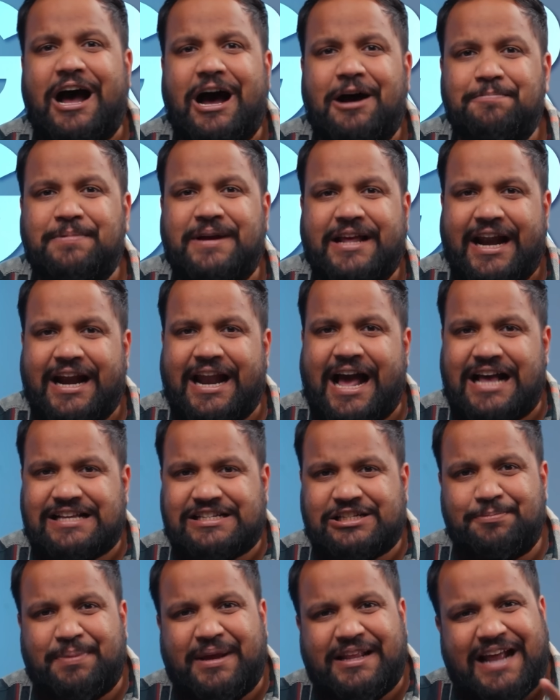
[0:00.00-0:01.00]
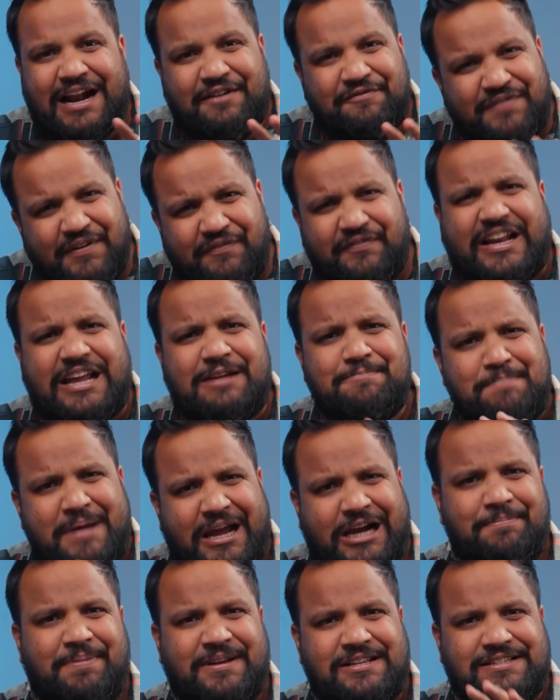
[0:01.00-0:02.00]
upgrade has to be that 50
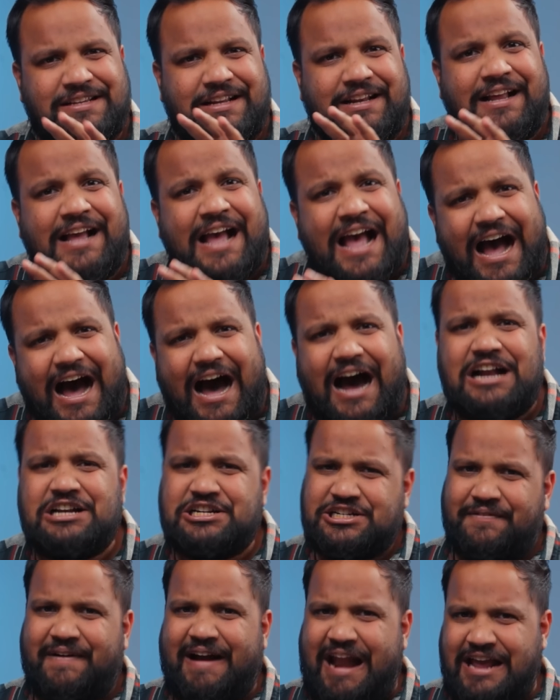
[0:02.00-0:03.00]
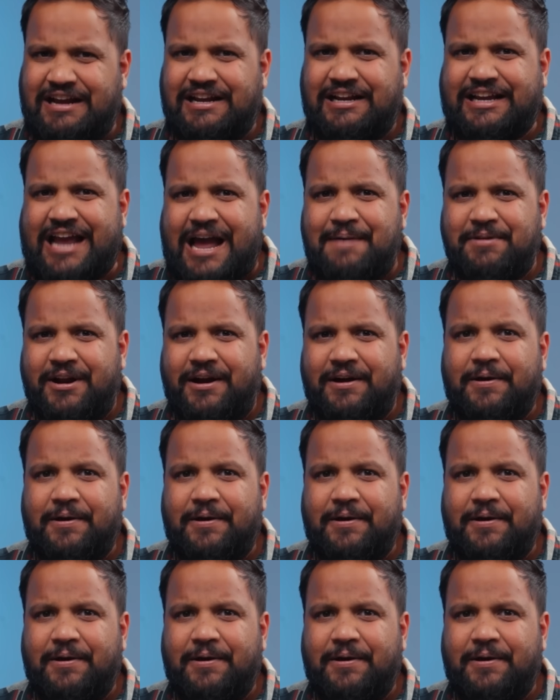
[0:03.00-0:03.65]
megapixel ultra-wide angle camera.